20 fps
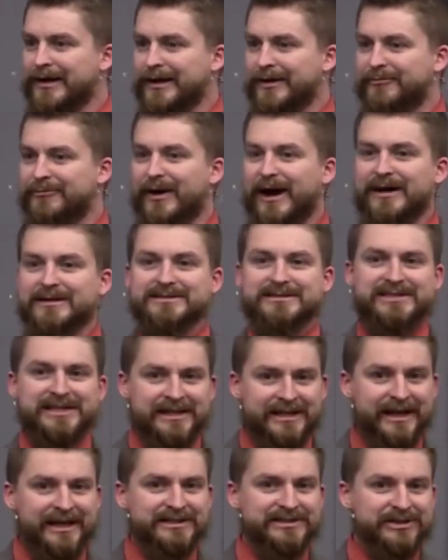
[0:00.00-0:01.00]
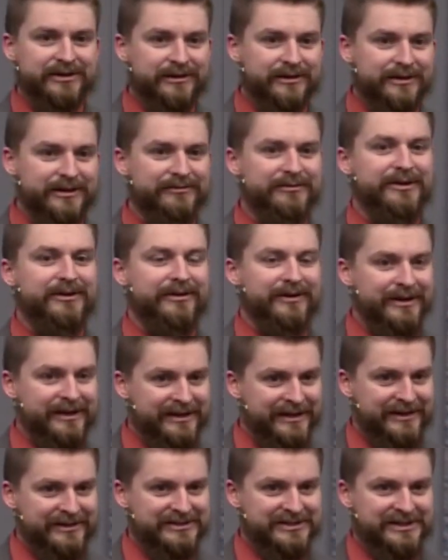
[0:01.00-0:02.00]
In fact, teenager, if you're
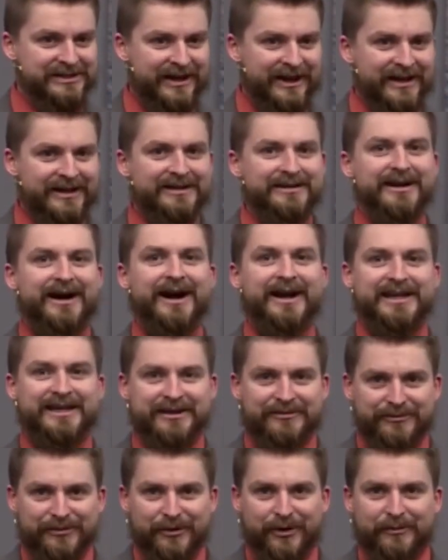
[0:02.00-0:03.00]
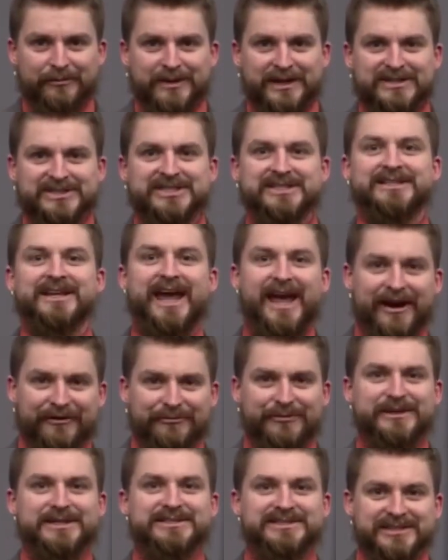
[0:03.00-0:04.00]
in here tonight, I give you a mission.
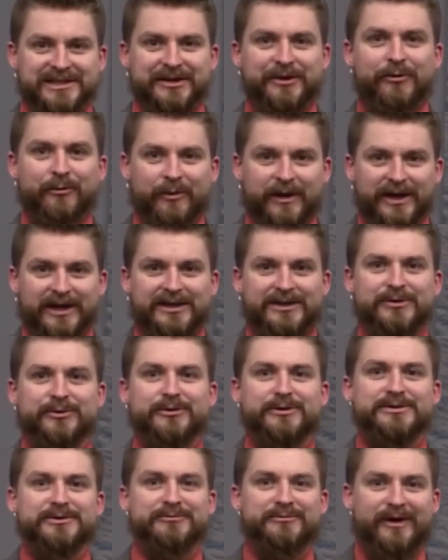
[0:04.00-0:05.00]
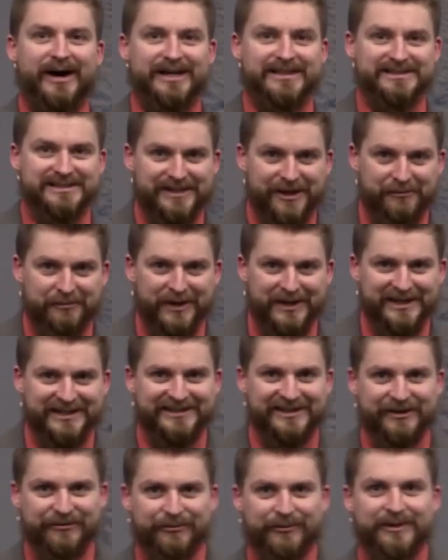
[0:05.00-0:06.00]
Every single week, you are to find somebody
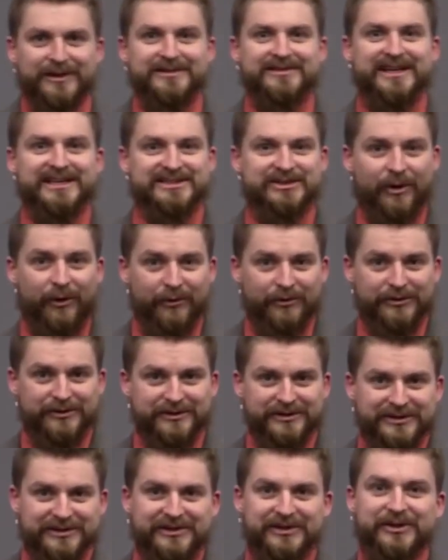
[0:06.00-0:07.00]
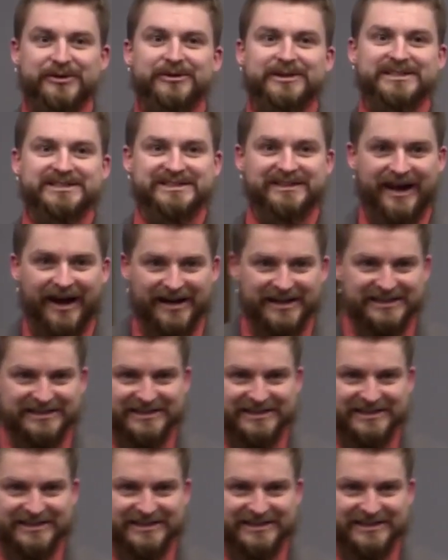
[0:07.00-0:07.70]
different that's older than you, that's not